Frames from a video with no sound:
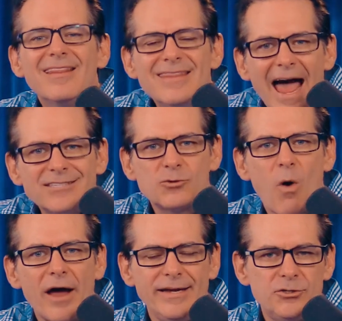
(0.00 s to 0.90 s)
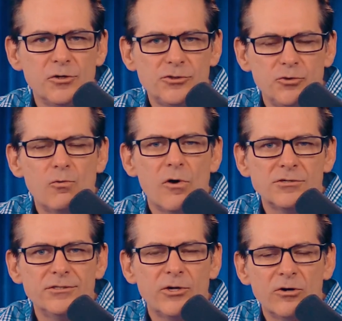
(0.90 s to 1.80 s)
That's why he took two
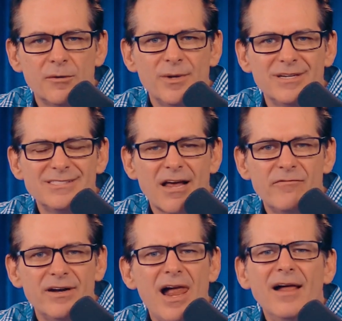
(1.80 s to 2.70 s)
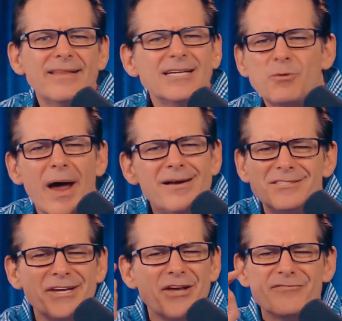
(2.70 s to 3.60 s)
wars and turned them into seven. That's why he
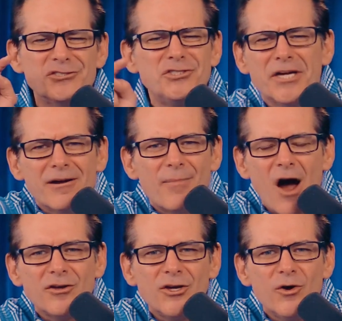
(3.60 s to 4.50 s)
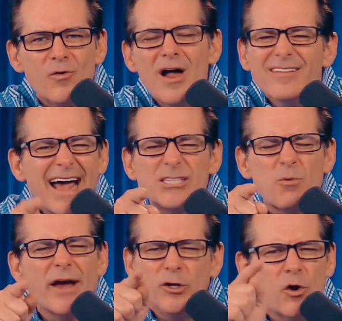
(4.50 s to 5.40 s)
doesn't give a shit about you. That's
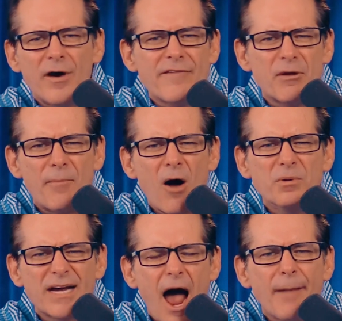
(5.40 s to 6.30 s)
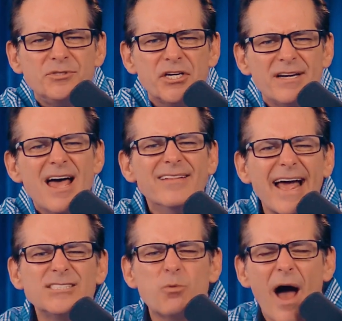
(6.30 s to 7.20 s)
why you don't have the public option.
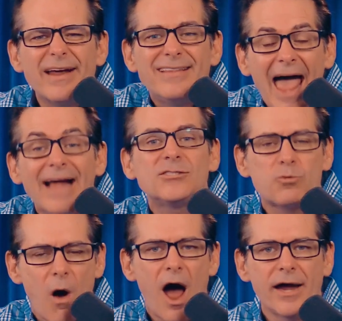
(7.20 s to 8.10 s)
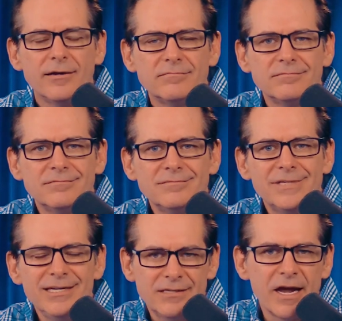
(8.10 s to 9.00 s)
That's why
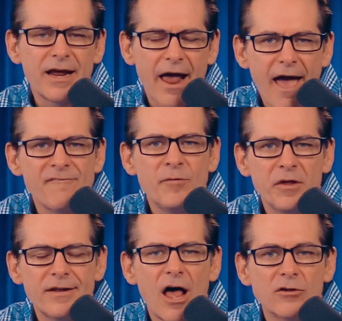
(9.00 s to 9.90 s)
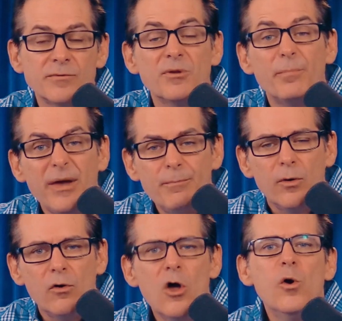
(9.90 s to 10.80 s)
he's taking $500,000 from the
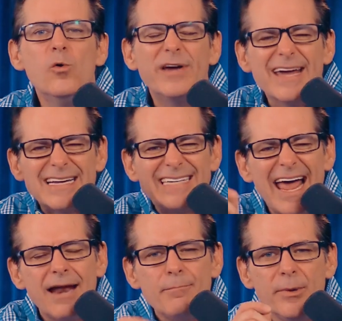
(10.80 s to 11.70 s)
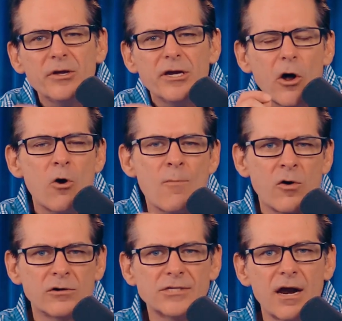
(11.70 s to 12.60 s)
people who kicked 10 million
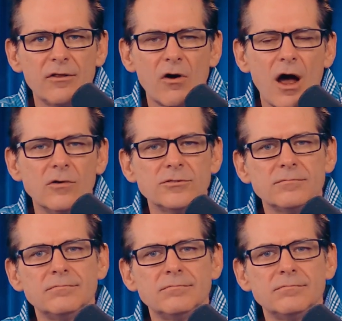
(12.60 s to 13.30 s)
homeowners out of their house.